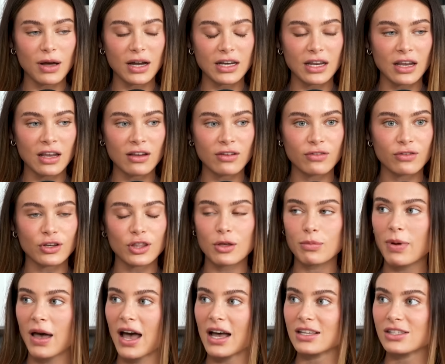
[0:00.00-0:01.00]
buddy for the
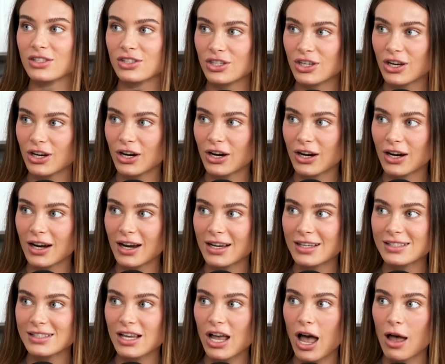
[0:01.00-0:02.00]
past year
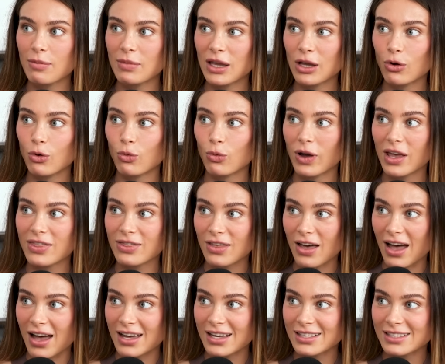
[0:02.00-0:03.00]
is coming with
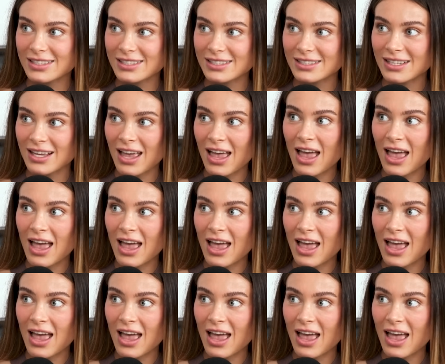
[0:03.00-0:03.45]
us.